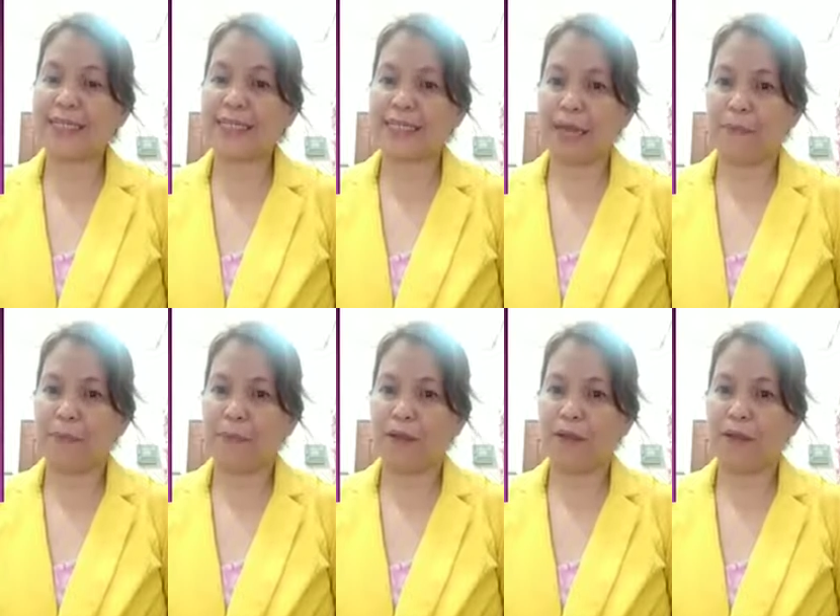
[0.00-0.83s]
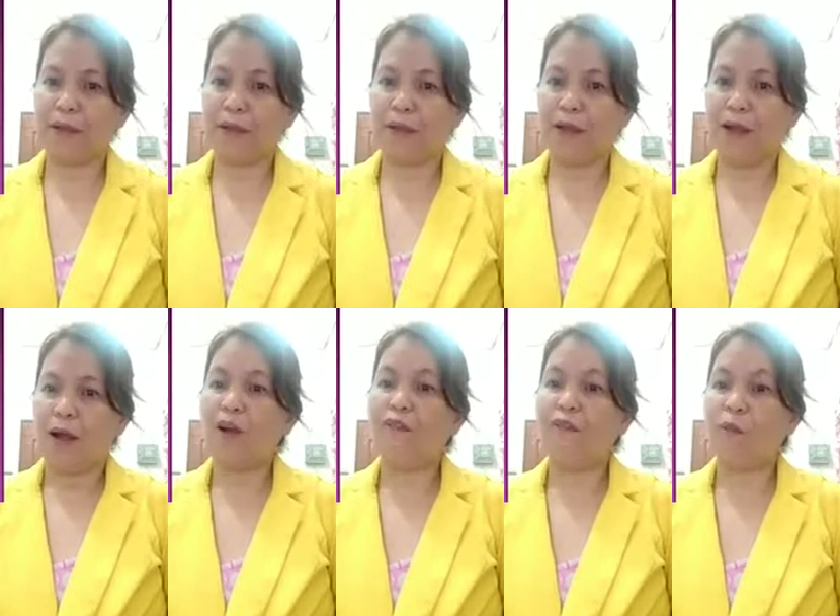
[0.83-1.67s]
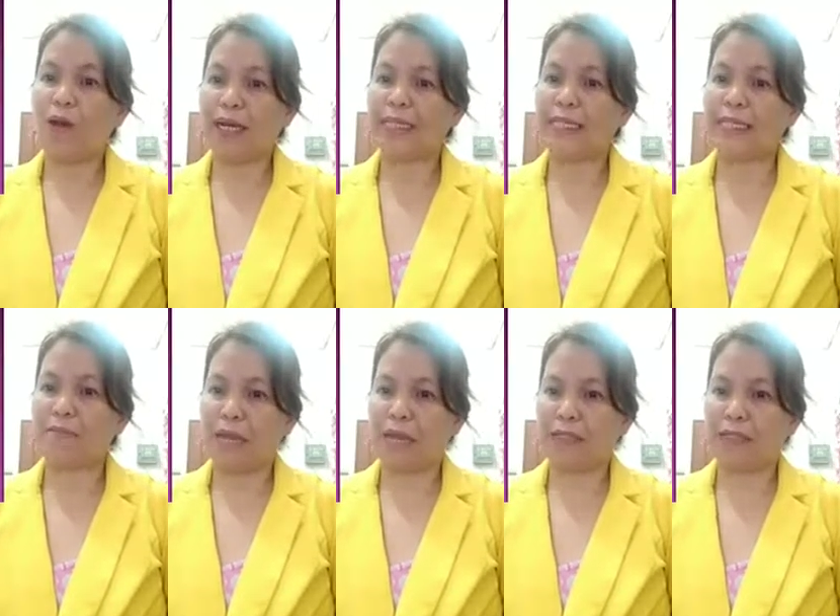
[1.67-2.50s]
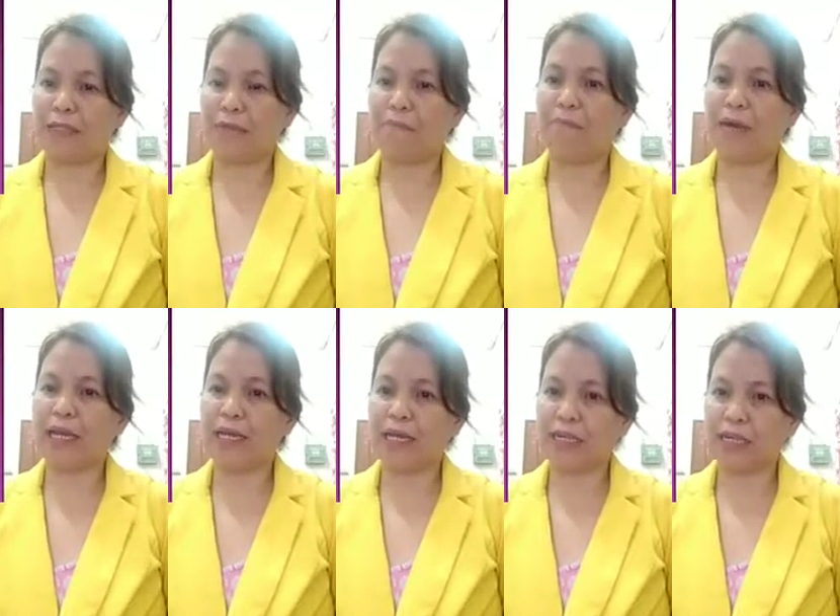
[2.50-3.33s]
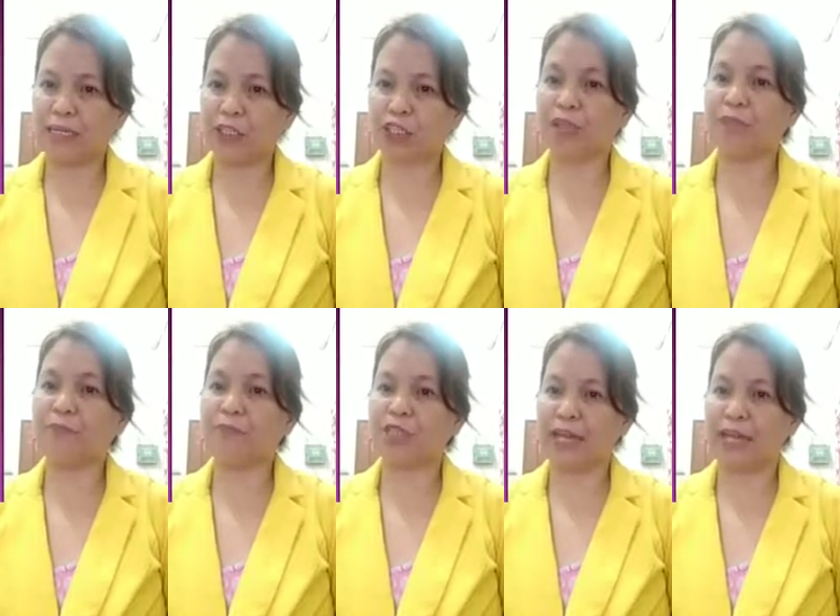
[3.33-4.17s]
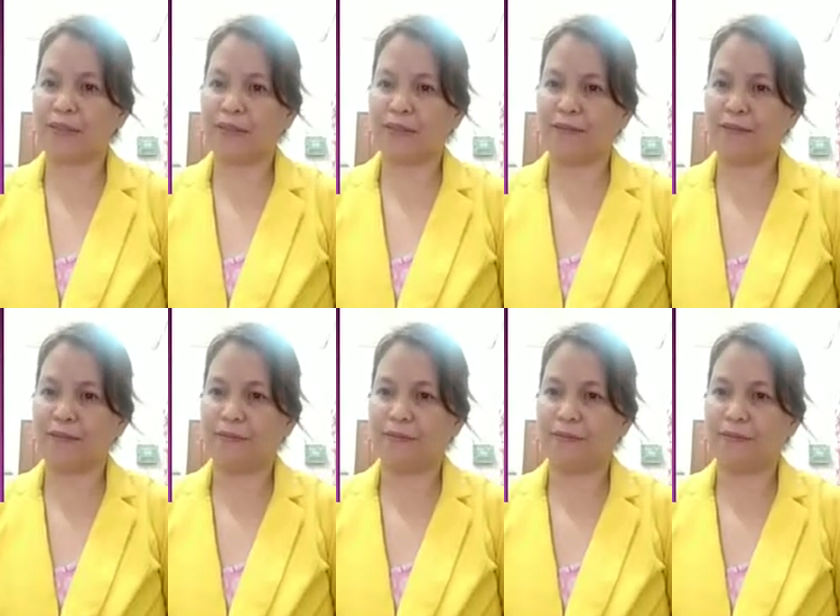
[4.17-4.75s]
example of what is meant by each objective.